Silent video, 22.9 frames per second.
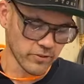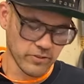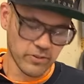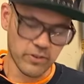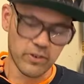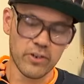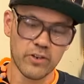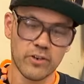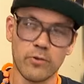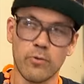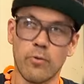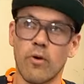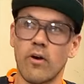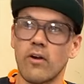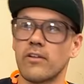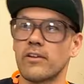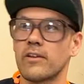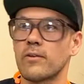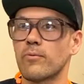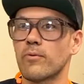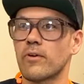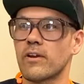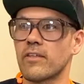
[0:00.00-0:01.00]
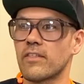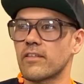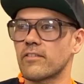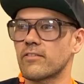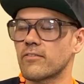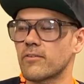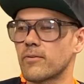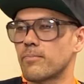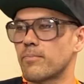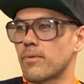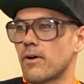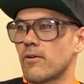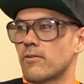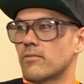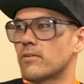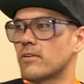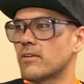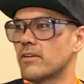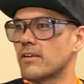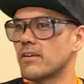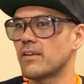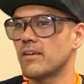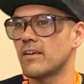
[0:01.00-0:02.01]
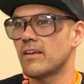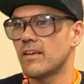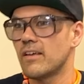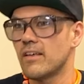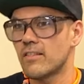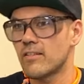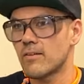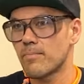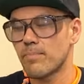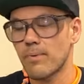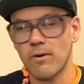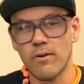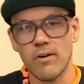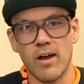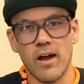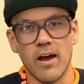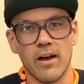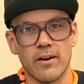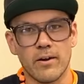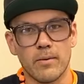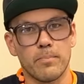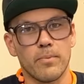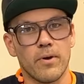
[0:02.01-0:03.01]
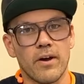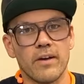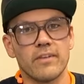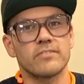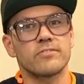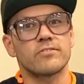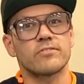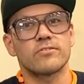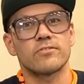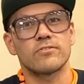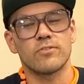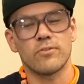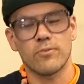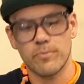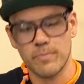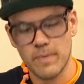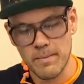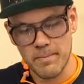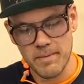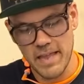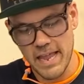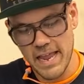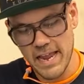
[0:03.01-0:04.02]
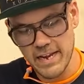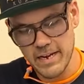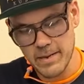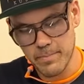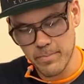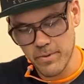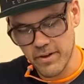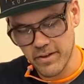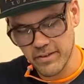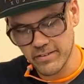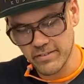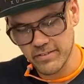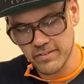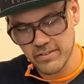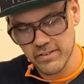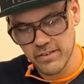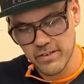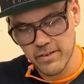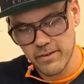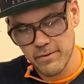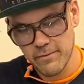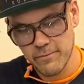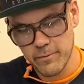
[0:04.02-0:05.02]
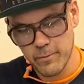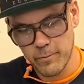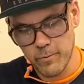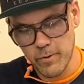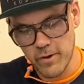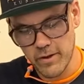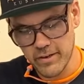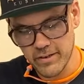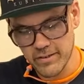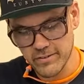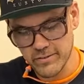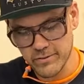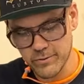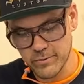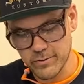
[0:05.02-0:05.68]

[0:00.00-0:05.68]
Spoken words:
a good quality one, I think they're about $100 or so, maybe 80 bucks for one. So